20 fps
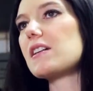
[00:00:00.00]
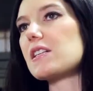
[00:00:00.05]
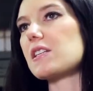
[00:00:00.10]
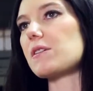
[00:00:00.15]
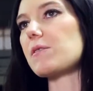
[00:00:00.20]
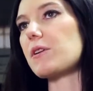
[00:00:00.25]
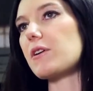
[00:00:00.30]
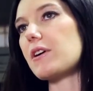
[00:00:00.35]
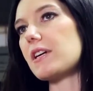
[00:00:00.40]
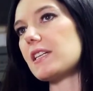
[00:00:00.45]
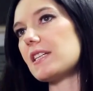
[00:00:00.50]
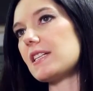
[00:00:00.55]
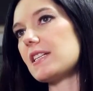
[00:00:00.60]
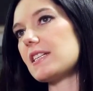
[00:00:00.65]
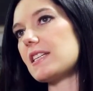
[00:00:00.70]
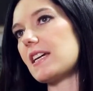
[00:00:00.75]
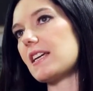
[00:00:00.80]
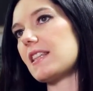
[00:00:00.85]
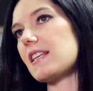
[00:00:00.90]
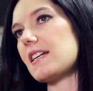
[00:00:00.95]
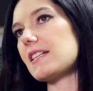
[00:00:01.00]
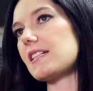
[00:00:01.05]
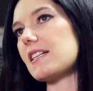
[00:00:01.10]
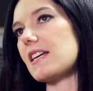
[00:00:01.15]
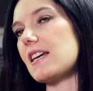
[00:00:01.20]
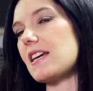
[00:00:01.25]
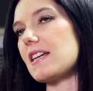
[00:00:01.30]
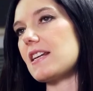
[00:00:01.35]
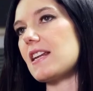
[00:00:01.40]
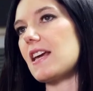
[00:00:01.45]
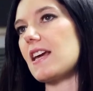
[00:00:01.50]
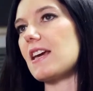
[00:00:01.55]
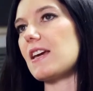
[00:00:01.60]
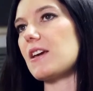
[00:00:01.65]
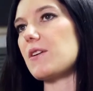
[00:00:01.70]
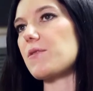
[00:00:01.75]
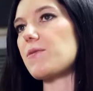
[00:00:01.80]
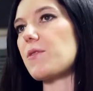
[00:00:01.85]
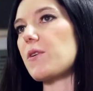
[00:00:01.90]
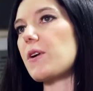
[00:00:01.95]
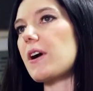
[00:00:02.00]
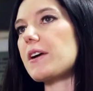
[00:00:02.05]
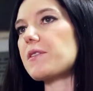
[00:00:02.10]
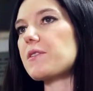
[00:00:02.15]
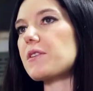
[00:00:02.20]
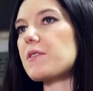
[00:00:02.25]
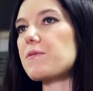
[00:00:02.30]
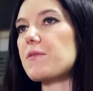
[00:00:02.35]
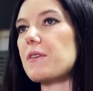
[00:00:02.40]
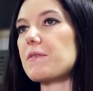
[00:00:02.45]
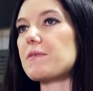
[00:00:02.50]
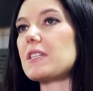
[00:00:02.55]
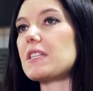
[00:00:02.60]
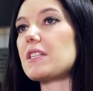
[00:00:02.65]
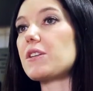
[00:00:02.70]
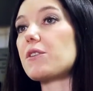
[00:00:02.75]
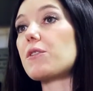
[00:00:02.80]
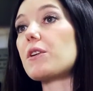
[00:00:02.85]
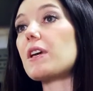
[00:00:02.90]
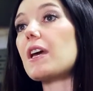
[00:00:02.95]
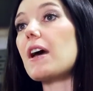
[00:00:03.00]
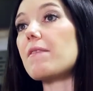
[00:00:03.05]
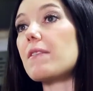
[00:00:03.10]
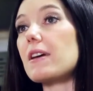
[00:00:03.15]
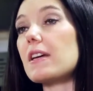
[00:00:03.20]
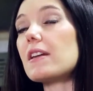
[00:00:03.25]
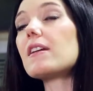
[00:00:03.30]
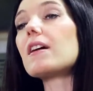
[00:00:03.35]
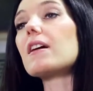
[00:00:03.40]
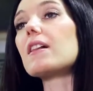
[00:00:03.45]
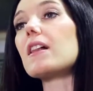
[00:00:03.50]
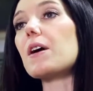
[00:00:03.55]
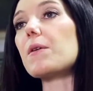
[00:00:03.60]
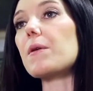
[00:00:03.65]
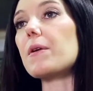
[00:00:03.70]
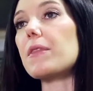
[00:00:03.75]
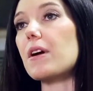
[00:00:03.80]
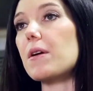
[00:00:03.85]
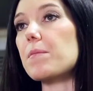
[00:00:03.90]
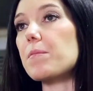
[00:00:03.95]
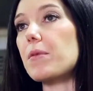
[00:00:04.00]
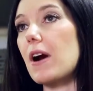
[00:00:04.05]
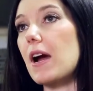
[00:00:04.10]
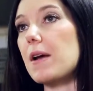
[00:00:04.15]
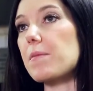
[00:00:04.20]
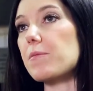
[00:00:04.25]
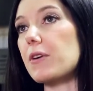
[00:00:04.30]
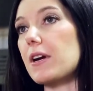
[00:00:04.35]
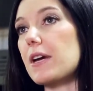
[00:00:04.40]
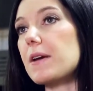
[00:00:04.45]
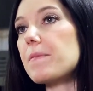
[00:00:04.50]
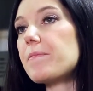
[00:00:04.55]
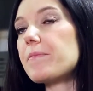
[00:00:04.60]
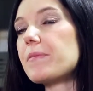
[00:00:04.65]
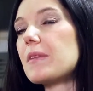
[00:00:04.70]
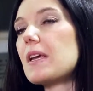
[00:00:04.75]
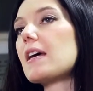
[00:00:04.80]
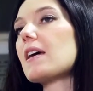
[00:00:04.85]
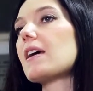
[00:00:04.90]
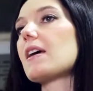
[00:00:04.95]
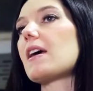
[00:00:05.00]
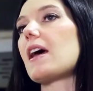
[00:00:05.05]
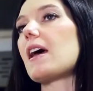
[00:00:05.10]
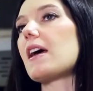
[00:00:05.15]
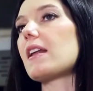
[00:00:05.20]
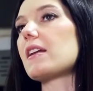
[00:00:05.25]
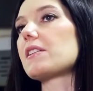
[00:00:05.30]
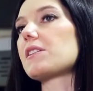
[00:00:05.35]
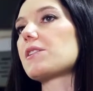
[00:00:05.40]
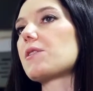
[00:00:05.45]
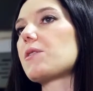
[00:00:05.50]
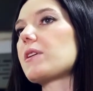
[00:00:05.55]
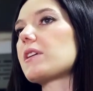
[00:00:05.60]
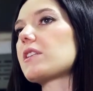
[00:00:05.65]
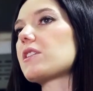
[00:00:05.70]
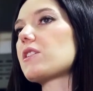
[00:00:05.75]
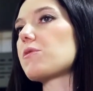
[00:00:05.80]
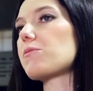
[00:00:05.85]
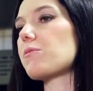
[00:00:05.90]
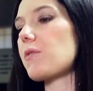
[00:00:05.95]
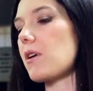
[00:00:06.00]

So we're going to stick this in a 450-degree oven along with our prime rib, and it's going to